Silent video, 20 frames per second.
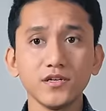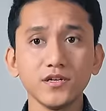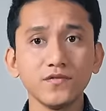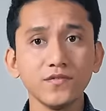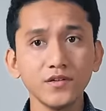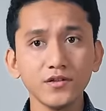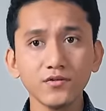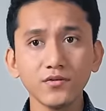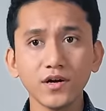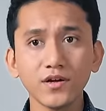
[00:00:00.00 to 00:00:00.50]

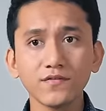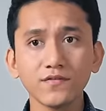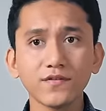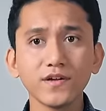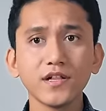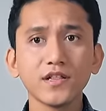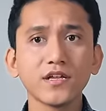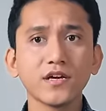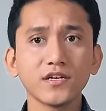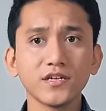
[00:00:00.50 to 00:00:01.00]
Even though I
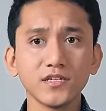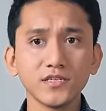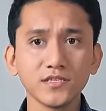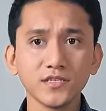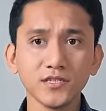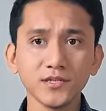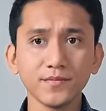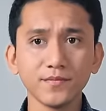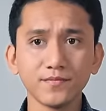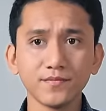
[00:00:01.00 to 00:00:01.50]
felt
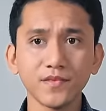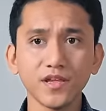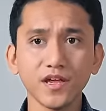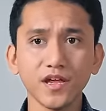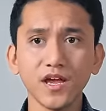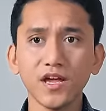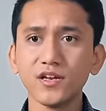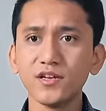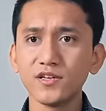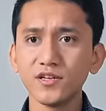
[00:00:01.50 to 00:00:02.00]
uneasy
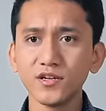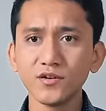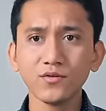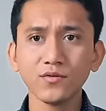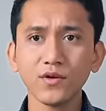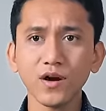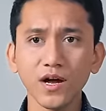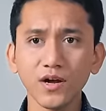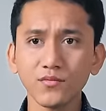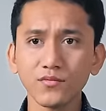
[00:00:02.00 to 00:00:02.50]
and
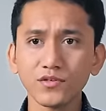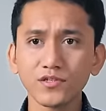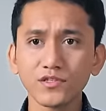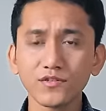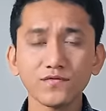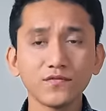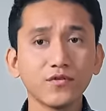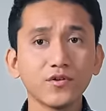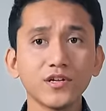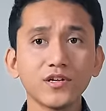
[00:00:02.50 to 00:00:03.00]
knew I was
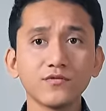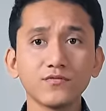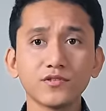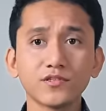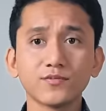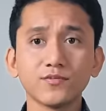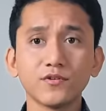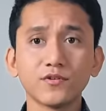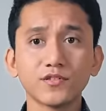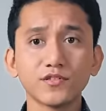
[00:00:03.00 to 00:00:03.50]
avoiding
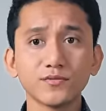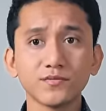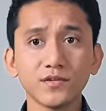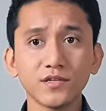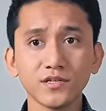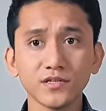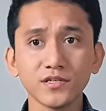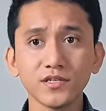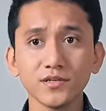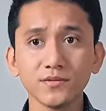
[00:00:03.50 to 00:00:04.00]

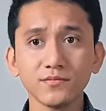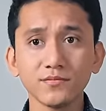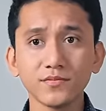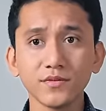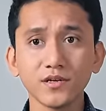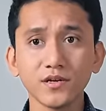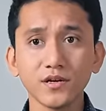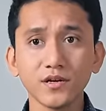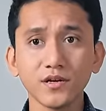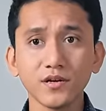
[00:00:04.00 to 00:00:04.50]
responsibility,
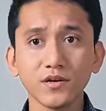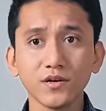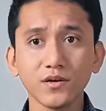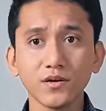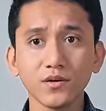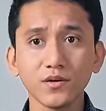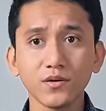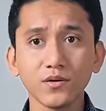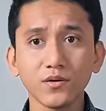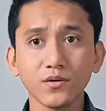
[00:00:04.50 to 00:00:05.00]

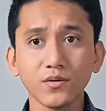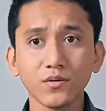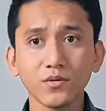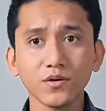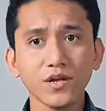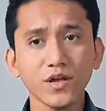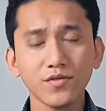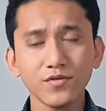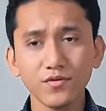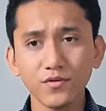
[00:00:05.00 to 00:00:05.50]

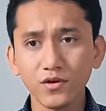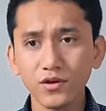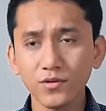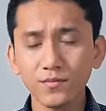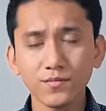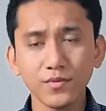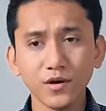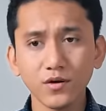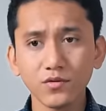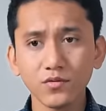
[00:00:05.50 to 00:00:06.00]
when I thought
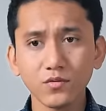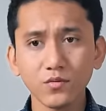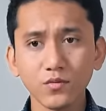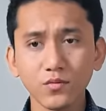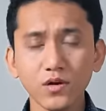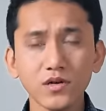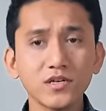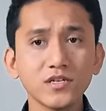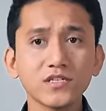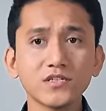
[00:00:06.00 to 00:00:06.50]
about
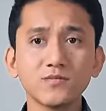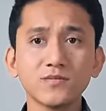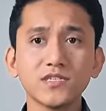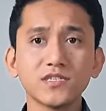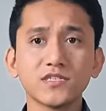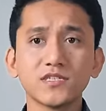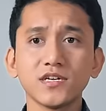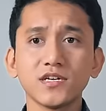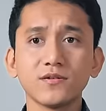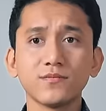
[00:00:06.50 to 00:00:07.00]
what this
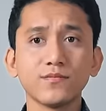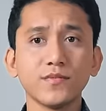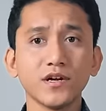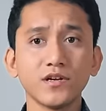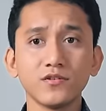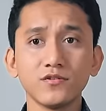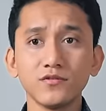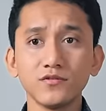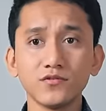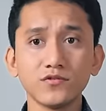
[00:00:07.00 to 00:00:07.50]
mistake
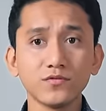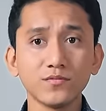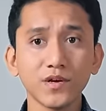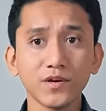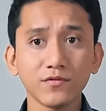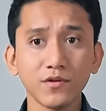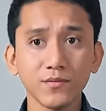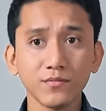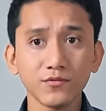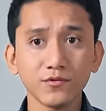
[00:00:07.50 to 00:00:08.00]
might do to
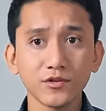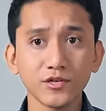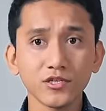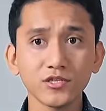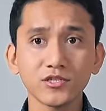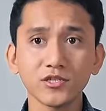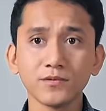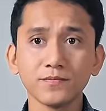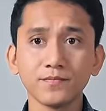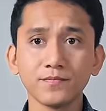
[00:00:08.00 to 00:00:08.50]
my
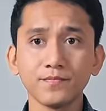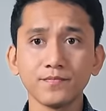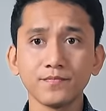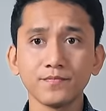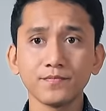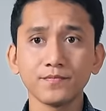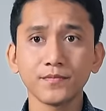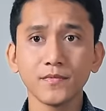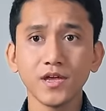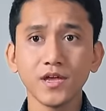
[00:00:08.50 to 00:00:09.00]
reputation
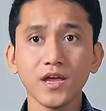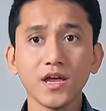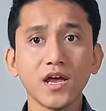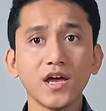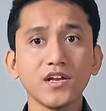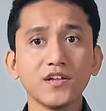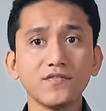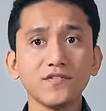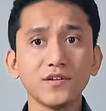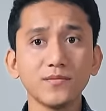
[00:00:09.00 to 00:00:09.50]

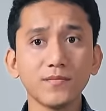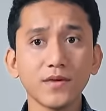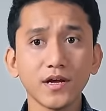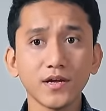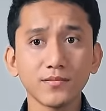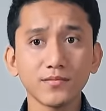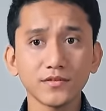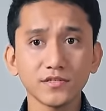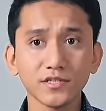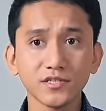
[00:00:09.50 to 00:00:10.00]
and even
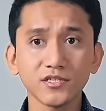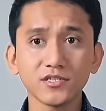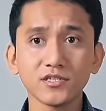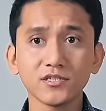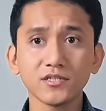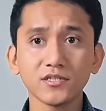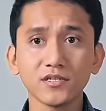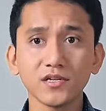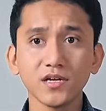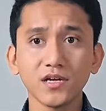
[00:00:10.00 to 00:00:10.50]
my
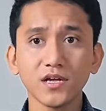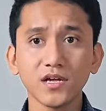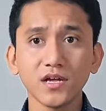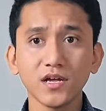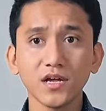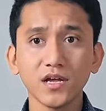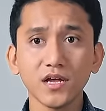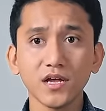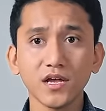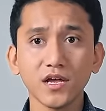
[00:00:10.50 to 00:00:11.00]
position,
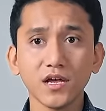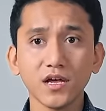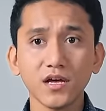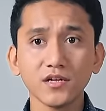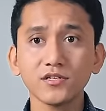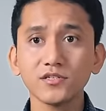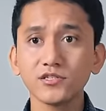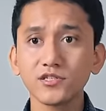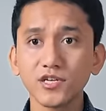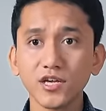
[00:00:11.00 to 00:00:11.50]

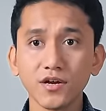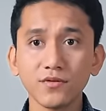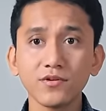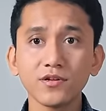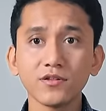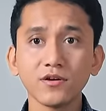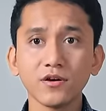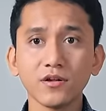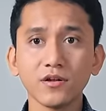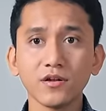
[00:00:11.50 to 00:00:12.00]
I just
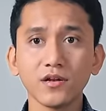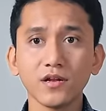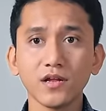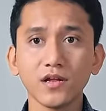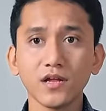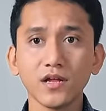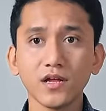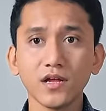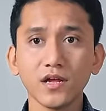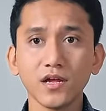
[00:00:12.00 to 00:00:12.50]
carried on,
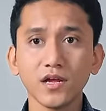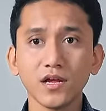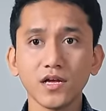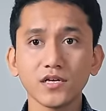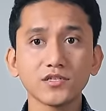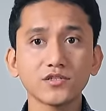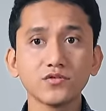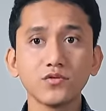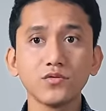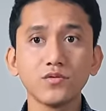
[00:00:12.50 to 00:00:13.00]

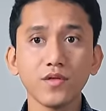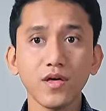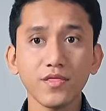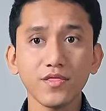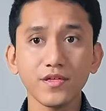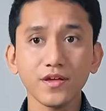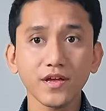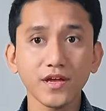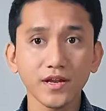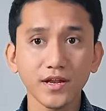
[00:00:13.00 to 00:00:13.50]
as though
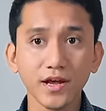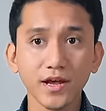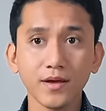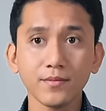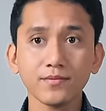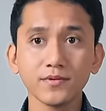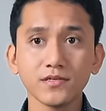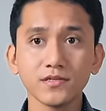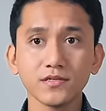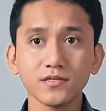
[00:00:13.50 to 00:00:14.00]
nothing had
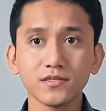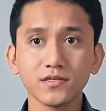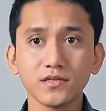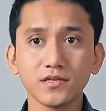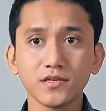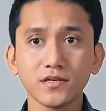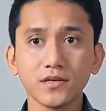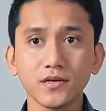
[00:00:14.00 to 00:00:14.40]
happened.